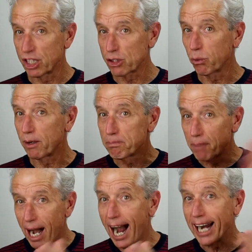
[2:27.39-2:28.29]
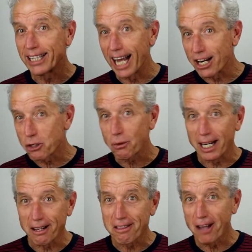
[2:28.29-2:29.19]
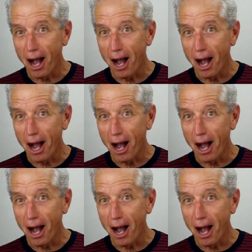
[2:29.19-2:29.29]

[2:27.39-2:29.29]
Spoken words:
just went by in that train of